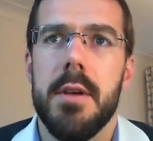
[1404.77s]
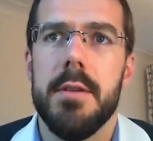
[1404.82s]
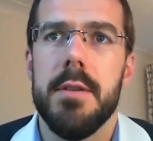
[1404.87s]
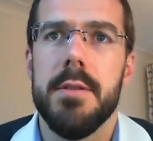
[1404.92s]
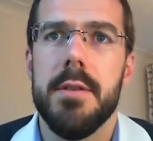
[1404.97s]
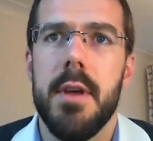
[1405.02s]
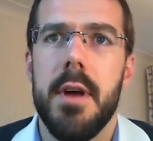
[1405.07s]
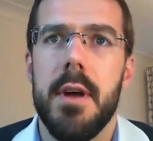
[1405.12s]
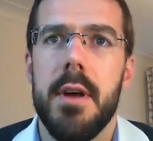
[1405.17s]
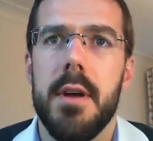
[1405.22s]

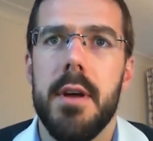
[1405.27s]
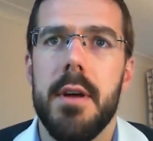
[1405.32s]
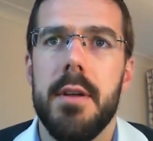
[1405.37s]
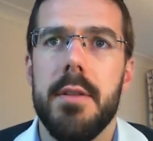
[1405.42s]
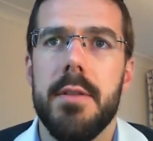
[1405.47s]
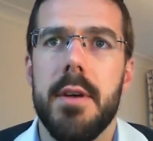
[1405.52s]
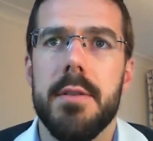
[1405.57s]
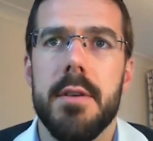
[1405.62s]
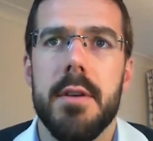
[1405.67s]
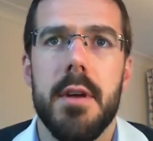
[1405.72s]
There's
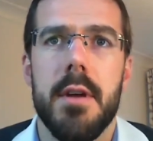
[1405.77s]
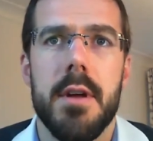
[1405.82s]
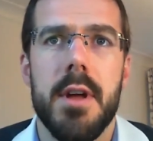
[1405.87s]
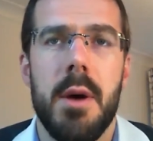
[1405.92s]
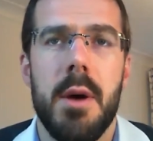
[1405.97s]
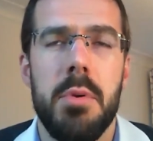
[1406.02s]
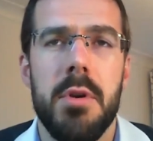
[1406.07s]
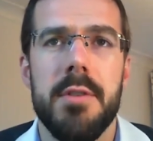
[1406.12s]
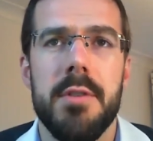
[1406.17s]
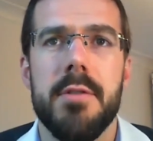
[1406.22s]
a
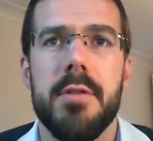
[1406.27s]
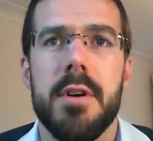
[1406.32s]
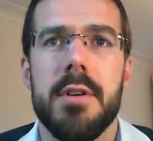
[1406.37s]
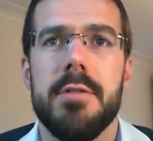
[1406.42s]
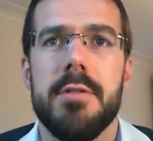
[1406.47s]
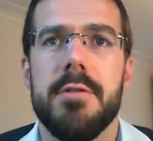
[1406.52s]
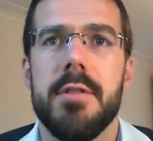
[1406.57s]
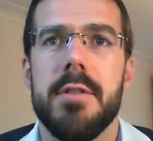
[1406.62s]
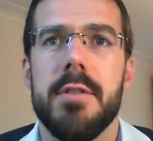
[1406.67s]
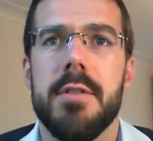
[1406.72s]
couple of
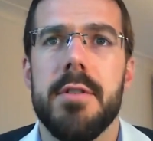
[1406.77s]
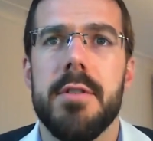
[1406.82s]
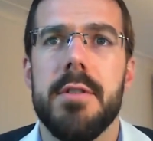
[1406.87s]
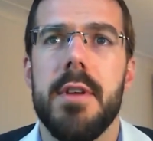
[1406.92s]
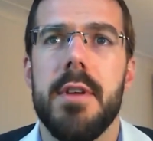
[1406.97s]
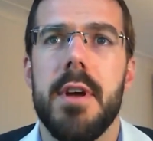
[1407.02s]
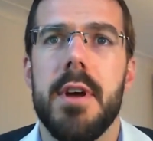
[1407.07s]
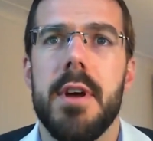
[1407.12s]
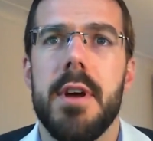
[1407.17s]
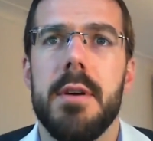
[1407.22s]

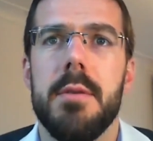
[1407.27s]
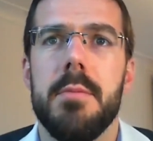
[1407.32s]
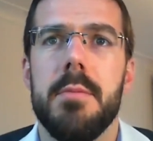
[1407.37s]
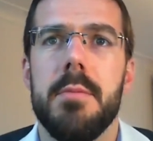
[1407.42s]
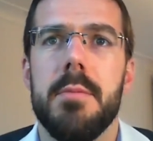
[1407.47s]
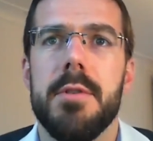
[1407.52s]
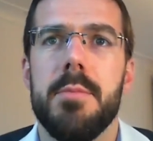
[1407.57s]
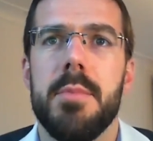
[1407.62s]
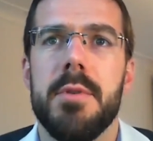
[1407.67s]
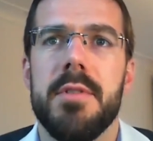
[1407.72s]
questions
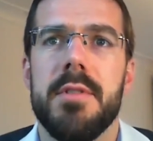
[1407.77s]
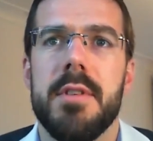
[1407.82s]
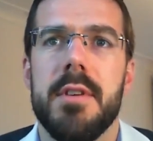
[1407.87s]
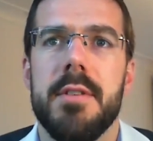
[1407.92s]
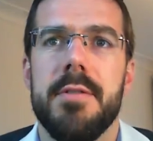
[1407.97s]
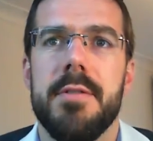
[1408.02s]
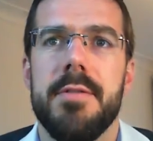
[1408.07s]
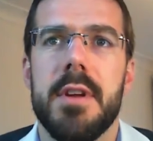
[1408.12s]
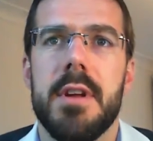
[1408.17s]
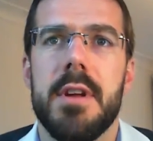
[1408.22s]

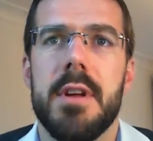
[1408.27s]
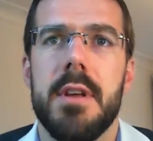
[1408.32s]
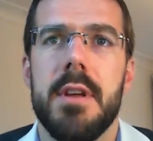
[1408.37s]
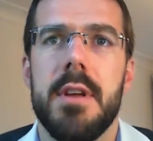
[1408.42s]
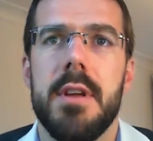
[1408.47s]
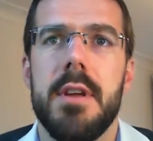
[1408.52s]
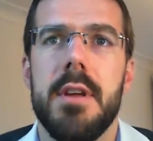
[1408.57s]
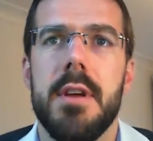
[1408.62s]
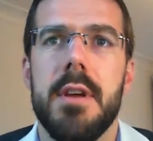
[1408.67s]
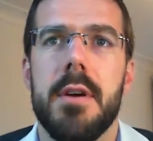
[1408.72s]

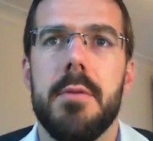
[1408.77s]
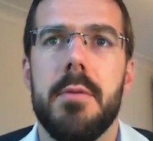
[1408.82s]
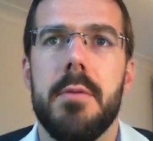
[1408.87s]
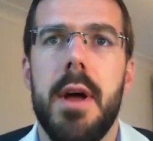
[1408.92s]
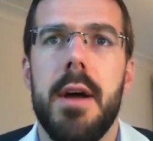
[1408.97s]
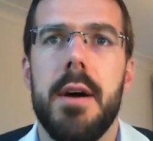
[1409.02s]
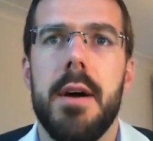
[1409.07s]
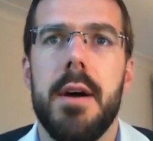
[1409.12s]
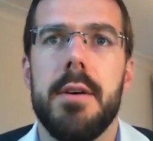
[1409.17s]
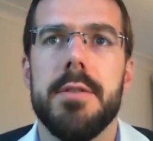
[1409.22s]
specifically
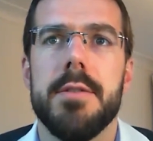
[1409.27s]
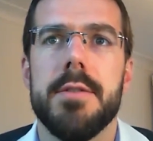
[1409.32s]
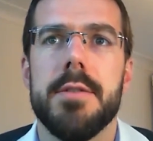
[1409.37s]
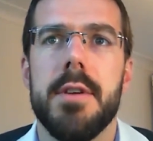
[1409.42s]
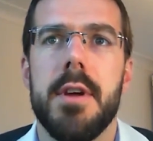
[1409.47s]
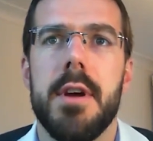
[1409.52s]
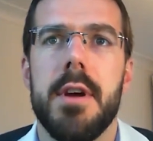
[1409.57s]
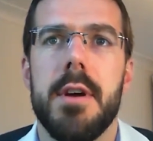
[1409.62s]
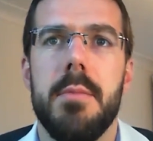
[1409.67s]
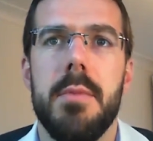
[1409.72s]
around
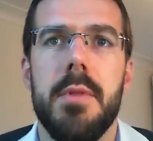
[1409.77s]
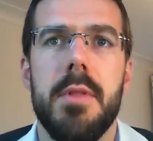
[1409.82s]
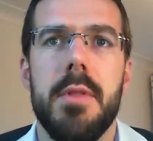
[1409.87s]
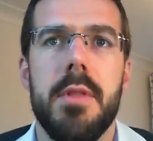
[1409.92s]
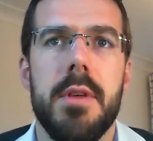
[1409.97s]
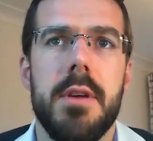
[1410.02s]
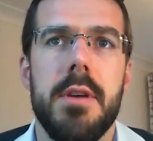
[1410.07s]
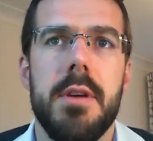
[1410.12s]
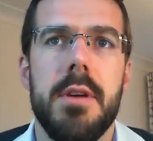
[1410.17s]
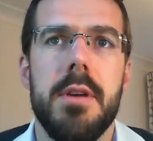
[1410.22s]

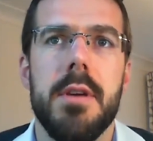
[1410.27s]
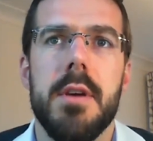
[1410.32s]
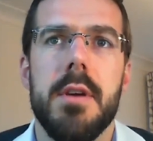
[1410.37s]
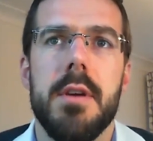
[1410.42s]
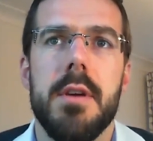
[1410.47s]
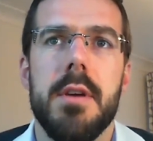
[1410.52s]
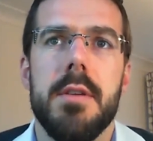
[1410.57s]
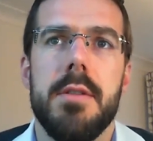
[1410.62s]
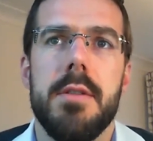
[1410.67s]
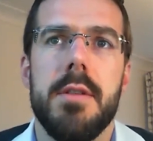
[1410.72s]
the
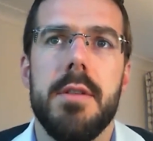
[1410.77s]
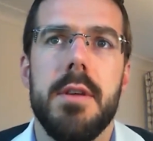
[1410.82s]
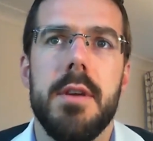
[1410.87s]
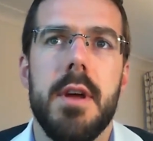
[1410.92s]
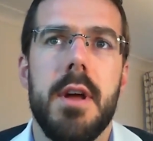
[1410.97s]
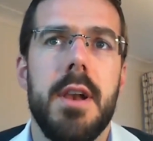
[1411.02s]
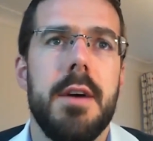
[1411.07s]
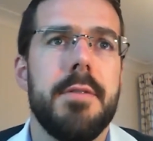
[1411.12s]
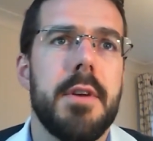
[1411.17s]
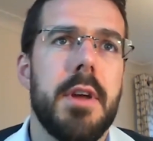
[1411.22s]

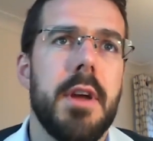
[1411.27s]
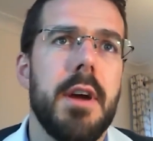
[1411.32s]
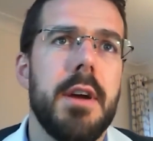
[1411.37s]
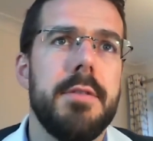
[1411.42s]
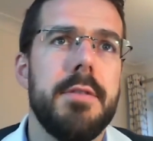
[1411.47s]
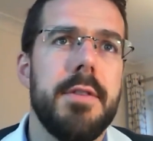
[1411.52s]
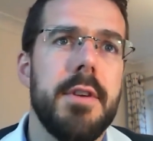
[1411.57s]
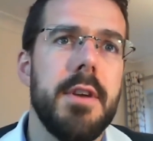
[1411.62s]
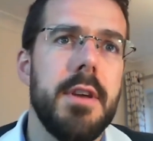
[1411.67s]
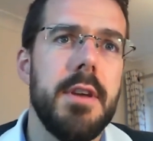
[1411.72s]
11
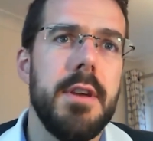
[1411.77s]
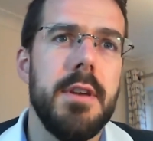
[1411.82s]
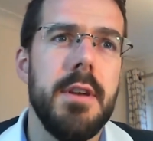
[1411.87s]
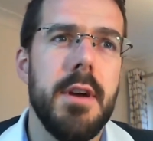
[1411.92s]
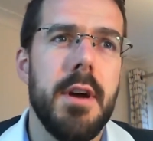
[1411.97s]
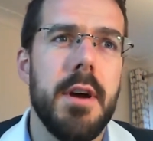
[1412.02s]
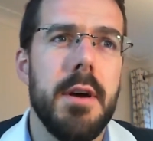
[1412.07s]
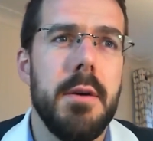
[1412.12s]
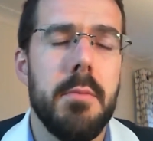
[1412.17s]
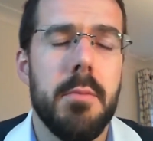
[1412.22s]

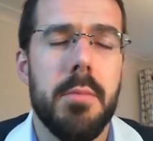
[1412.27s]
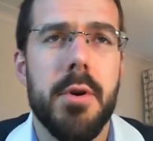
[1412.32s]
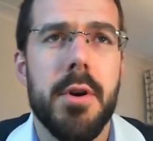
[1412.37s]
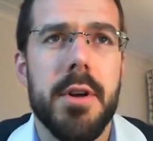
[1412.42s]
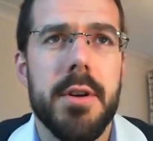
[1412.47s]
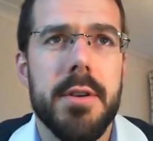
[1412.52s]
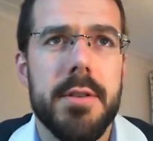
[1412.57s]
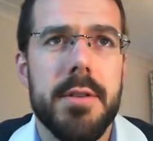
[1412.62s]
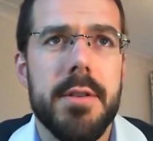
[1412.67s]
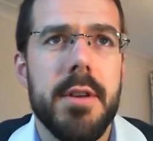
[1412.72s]
kV
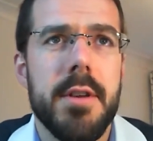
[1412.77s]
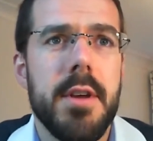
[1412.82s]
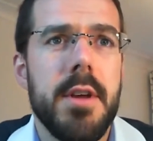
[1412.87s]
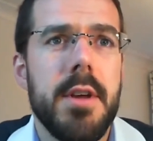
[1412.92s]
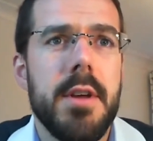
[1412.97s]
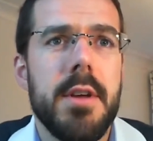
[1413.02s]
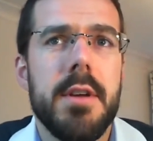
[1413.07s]
products,